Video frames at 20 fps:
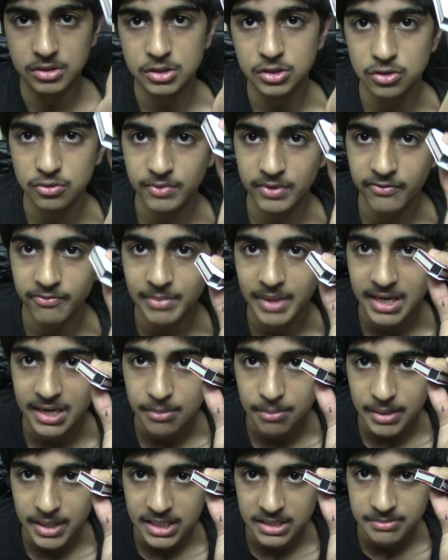So we've made
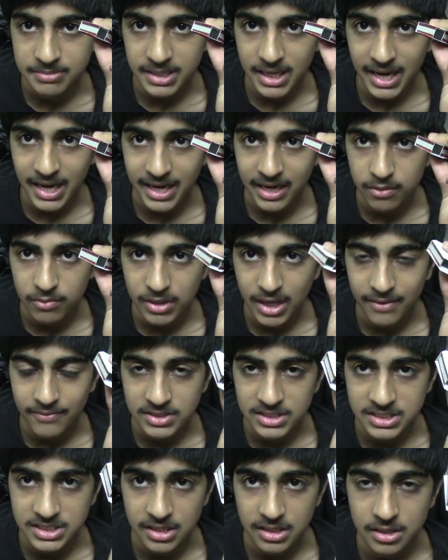a place behind, we
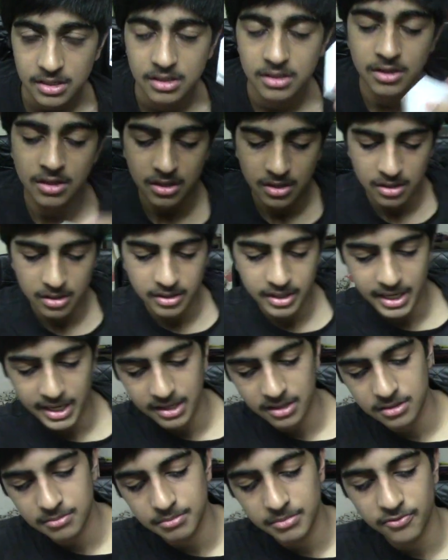haven't stuck.
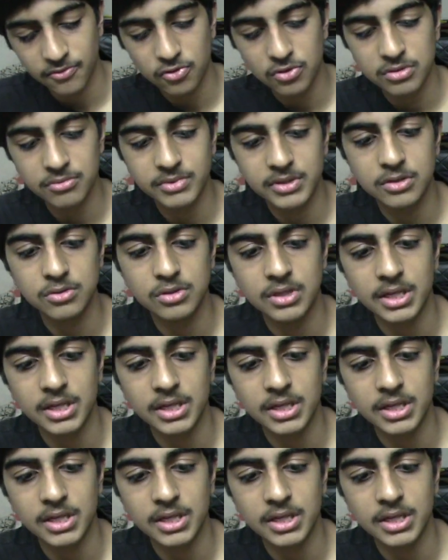Right, before we do